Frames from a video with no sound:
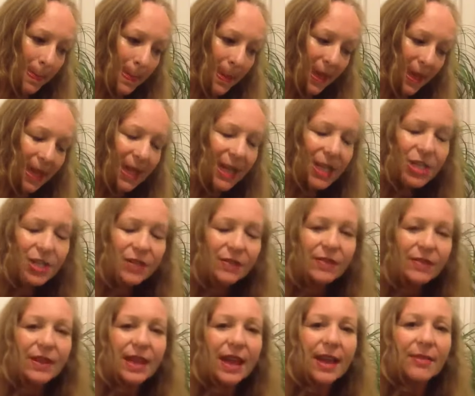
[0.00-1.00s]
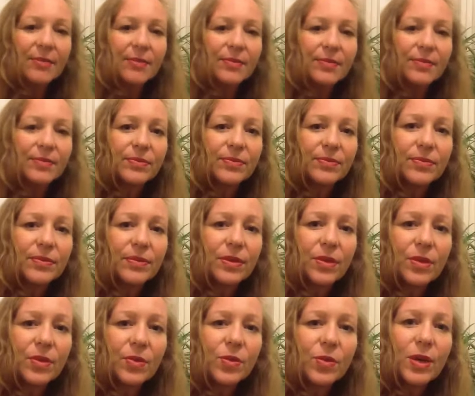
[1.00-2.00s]
each of them
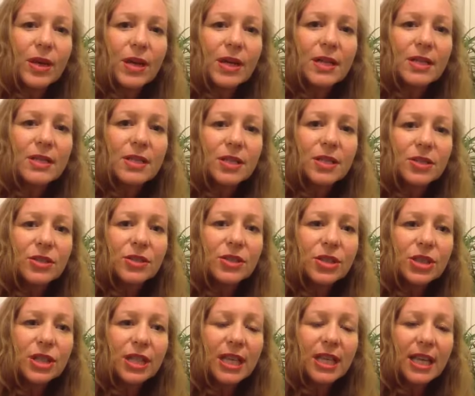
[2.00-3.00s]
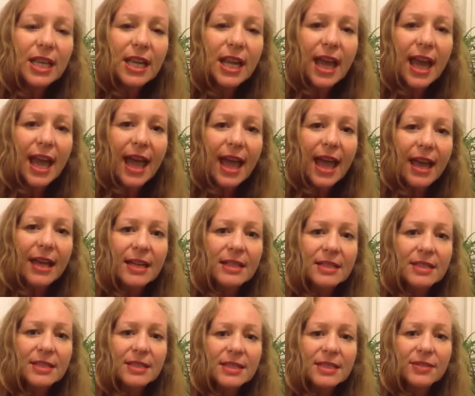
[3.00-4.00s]
was looking
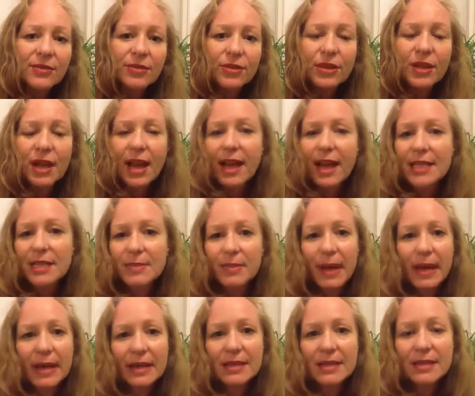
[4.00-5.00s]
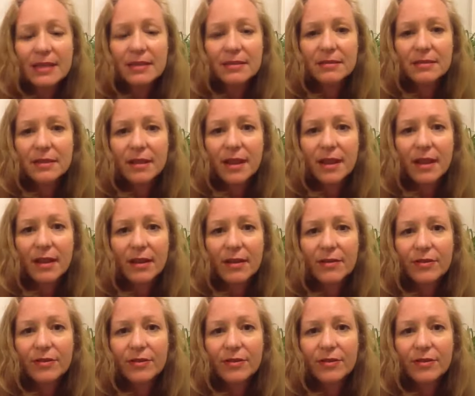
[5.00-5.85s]
at different aspects of